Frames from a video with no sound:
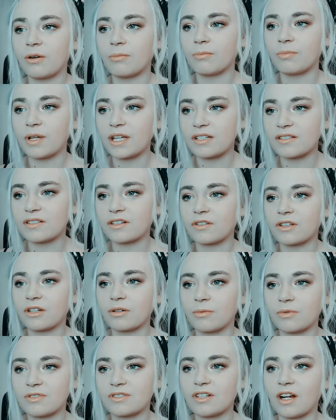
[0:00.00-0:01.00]
basically
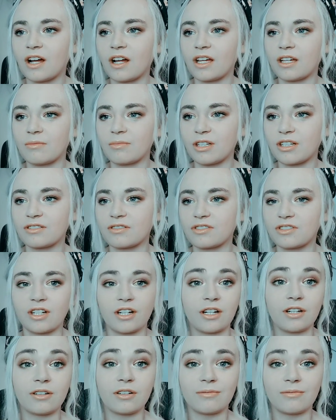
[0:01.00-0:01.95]
almost dying because of chicken.